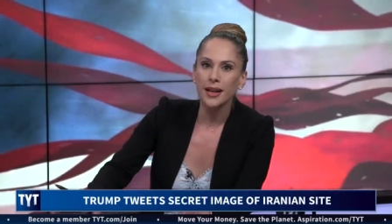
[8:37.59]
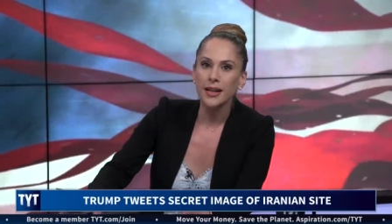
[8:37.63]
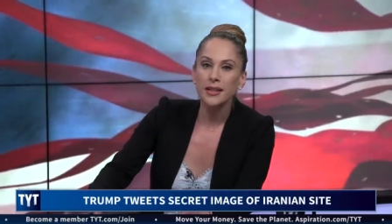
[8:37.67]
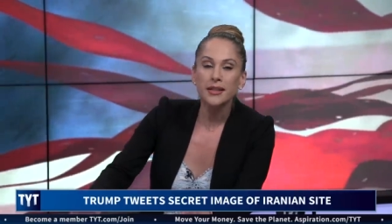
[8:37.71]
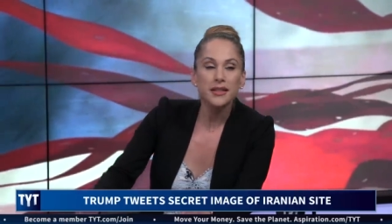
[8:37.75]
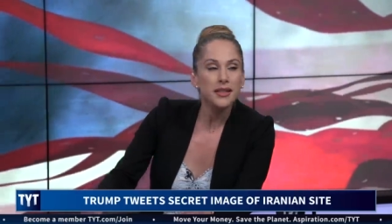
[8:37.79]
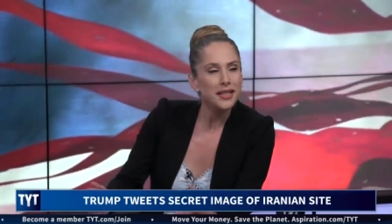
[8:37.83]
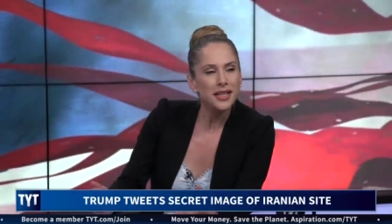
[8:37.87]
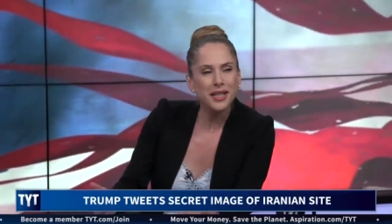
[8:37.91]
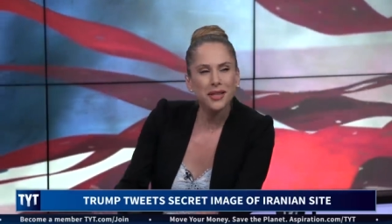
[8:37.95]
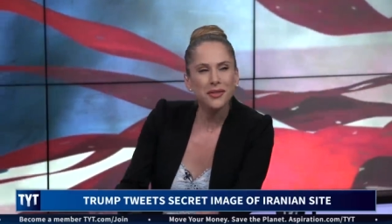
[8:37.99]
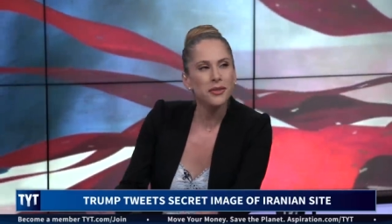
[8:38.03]

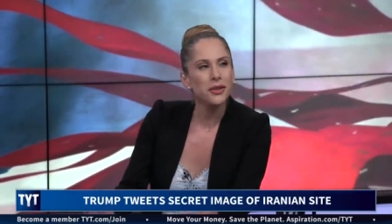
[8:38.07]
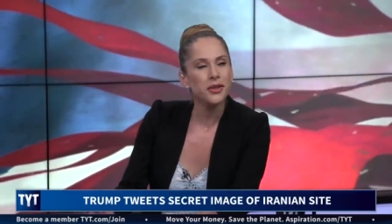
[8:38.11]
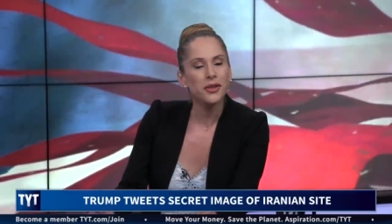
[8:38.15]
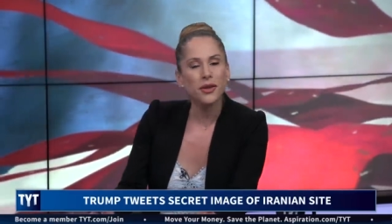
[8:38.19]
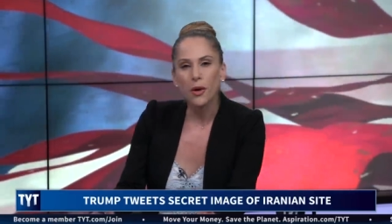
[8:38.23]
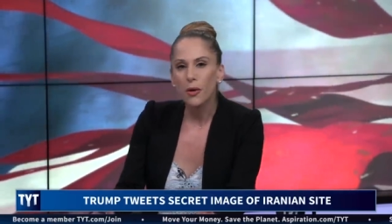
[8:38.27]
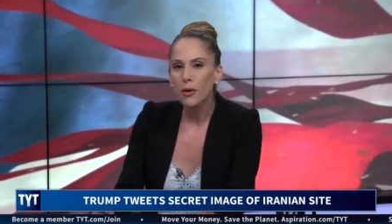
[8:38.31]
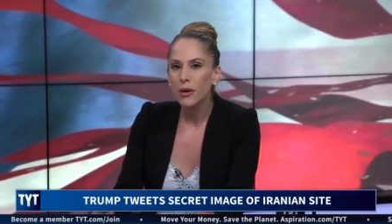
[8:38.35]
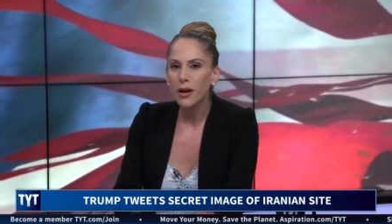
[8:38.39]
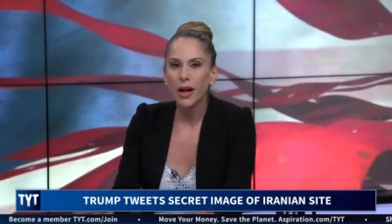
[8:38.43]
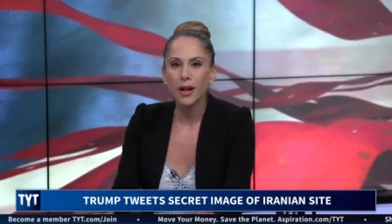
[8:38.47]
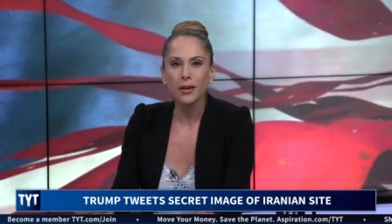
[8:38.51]
Does he even
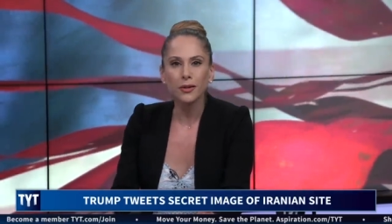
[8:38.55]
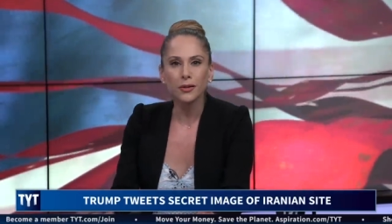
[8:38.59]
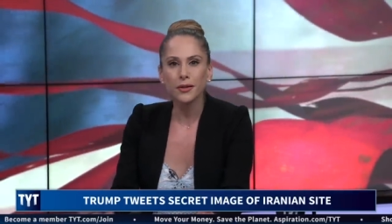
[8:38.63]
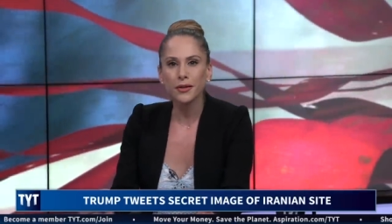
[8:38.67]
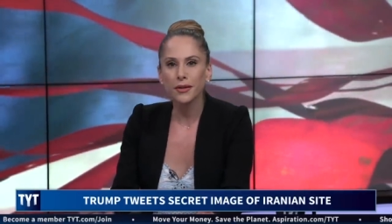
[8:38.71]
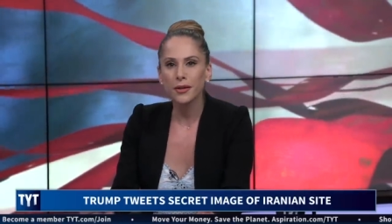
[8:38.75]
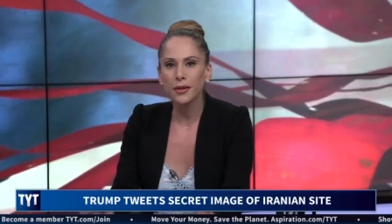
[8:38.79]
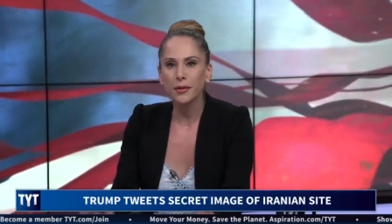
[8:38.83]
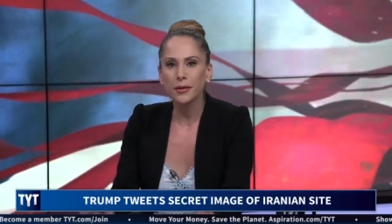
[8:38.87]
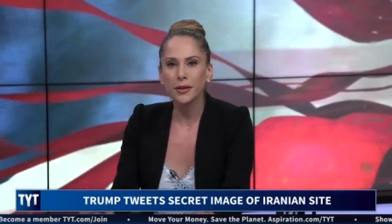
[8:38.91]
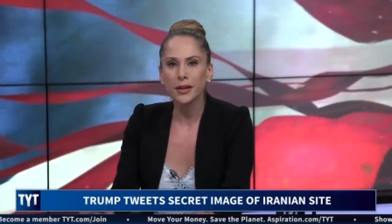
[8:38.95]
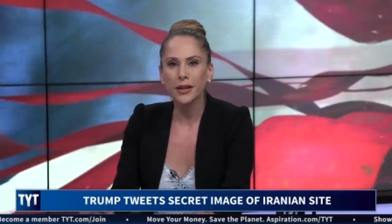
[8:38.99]
know color
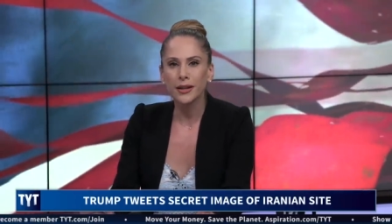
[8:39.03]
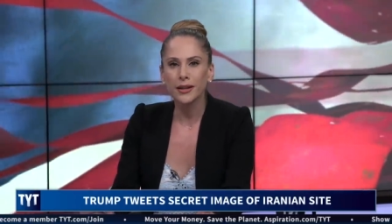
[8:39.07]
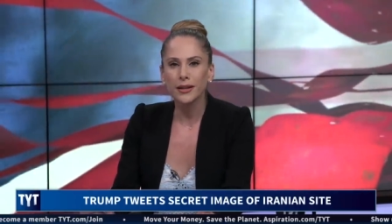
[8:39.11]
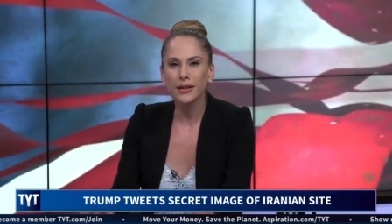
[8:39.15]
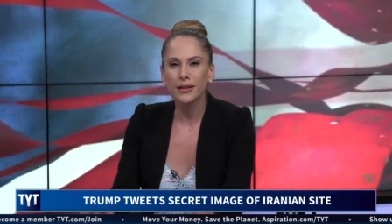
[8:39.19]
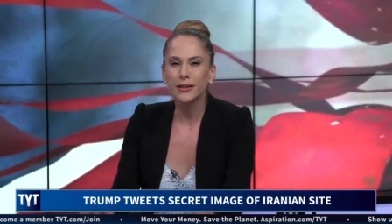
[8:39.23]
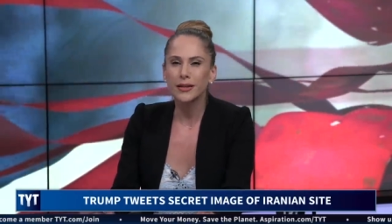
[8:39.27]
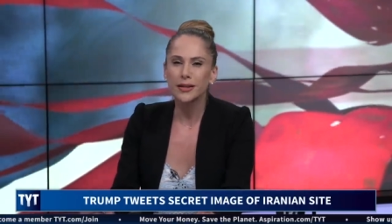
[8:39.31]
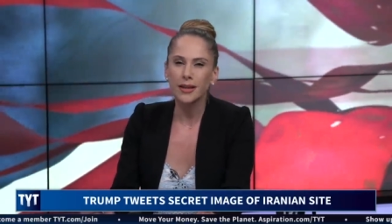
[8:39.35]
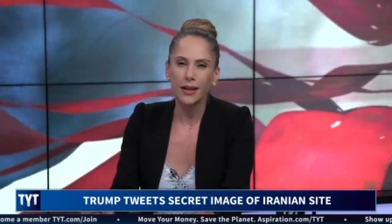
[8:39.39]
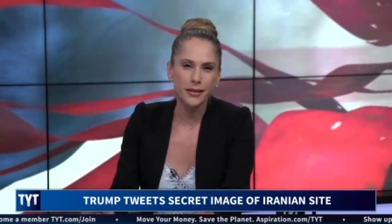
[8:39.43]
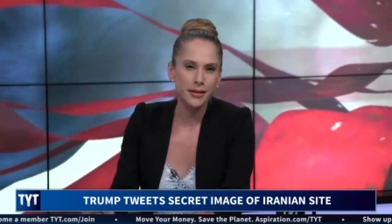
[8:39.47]
theory?
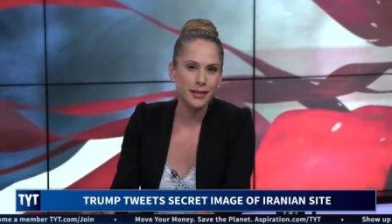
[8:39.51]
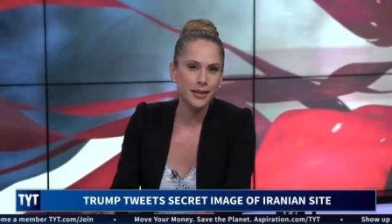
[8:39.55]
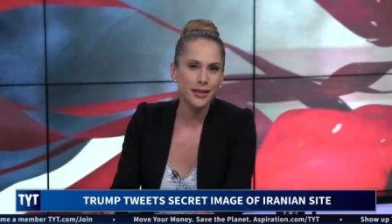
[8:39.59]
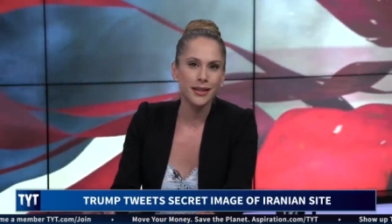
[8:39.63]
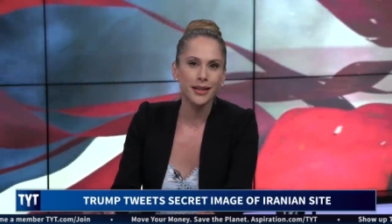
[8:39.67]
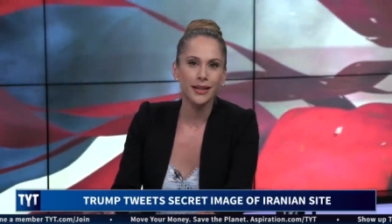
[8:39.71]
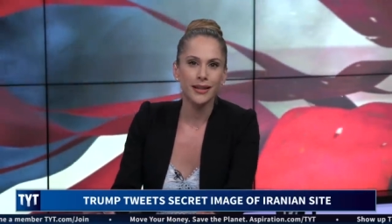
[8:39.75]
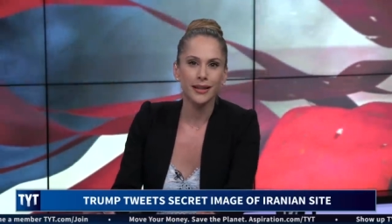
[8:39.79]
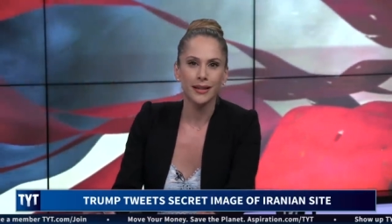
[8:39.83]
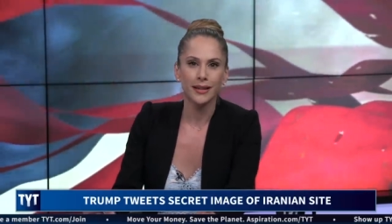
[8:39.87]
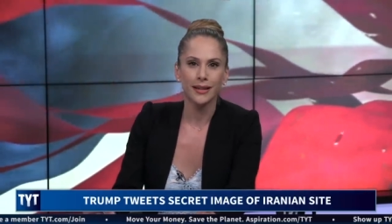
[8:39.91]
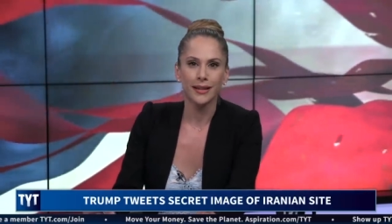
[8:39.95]
Does oh.
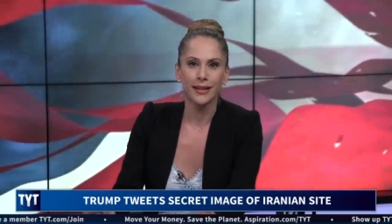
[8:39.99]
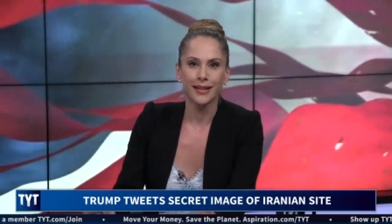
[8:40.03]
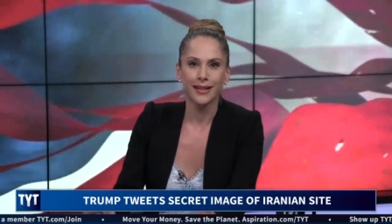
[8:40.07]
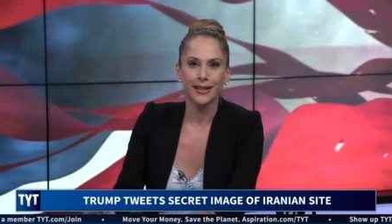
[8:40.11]
he?